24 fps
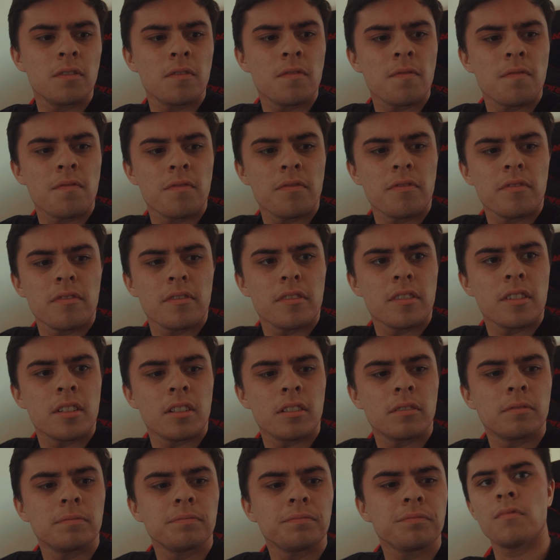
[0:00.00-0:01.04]

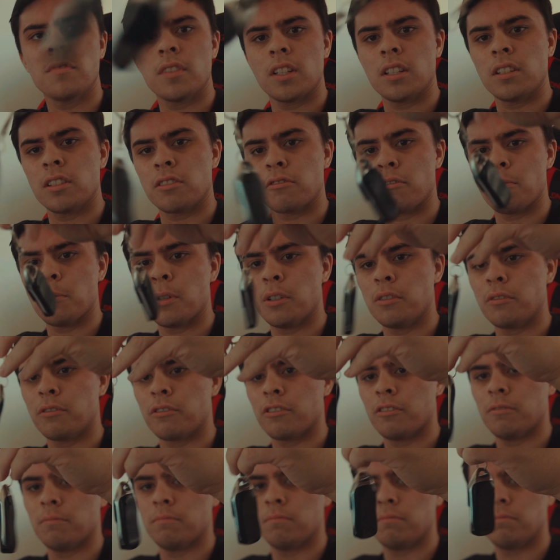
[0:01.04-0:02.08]
I had this remote
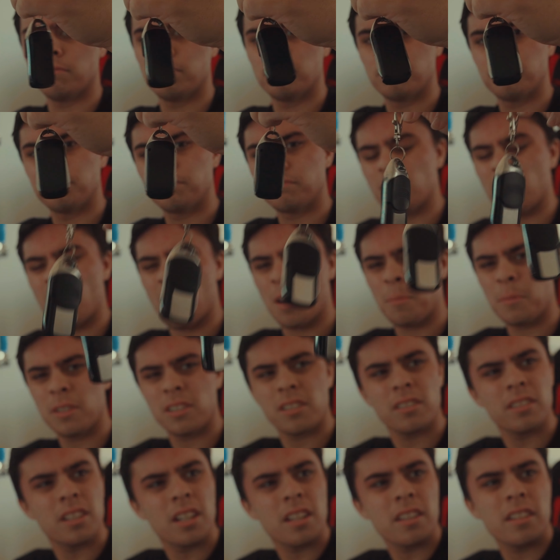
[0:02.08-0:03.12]
from
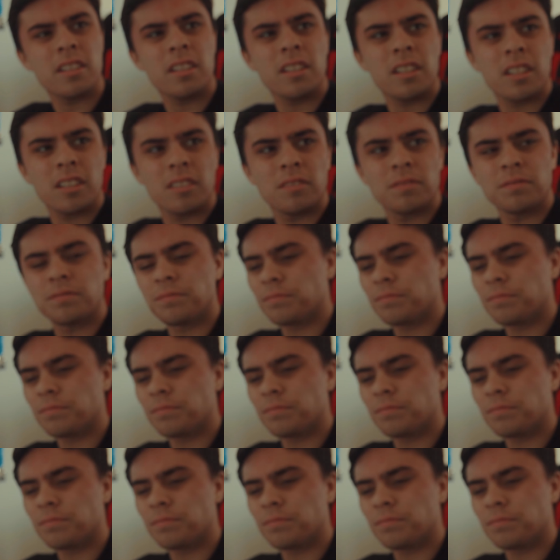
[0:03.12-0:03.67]
Amazon, I think.